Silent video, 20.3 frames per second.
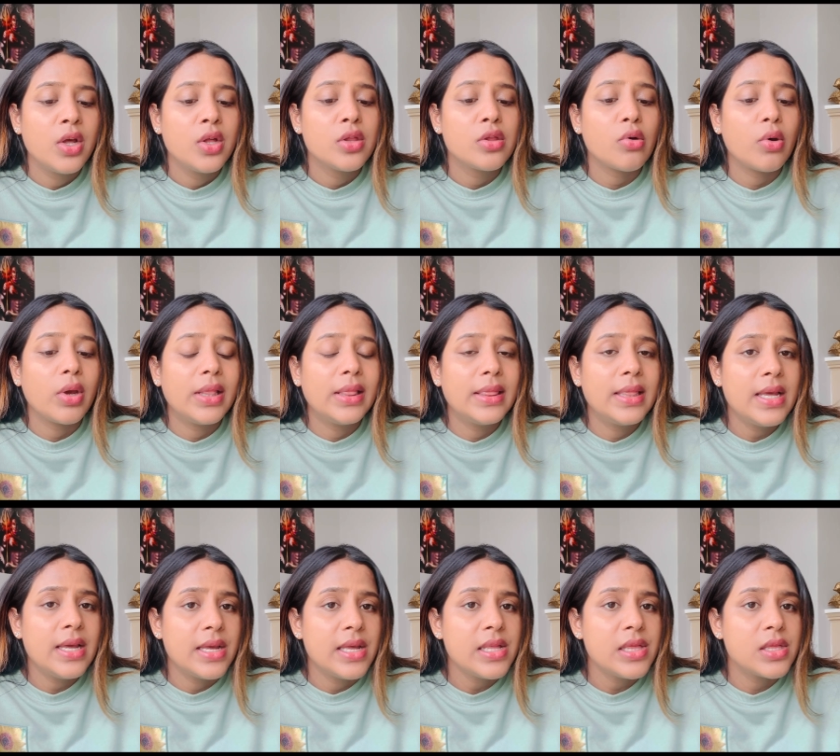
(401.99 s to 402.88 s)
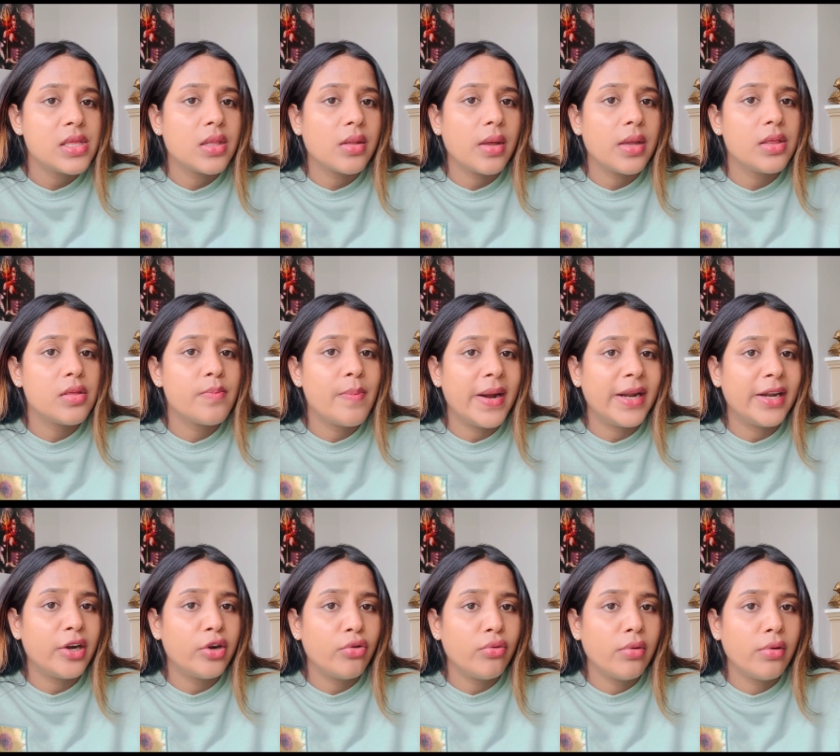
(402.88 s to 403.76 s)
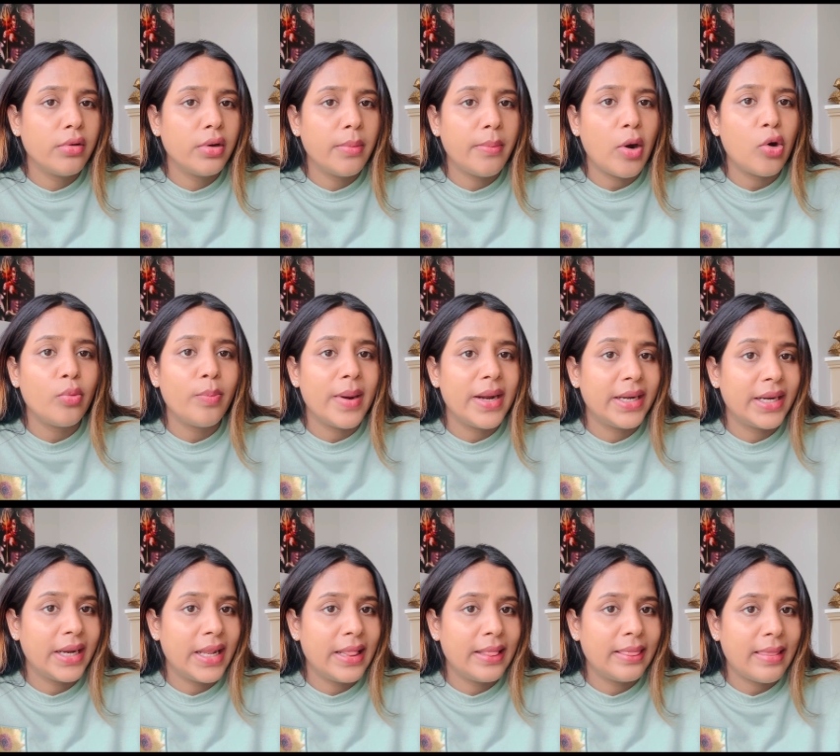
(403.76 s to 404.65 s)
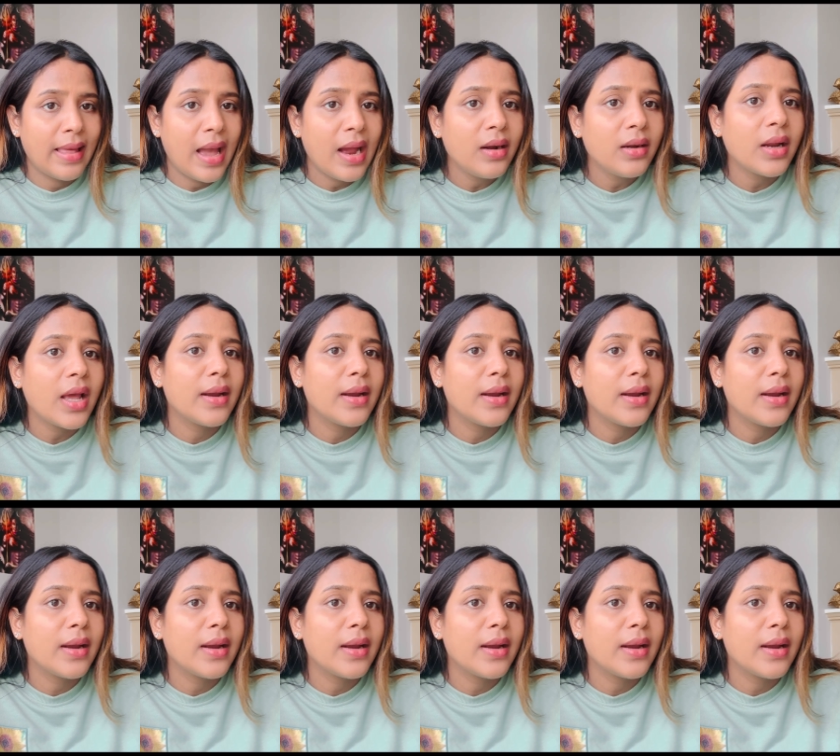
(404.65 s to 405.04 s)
So in this, it's better to learn about Mental Health Act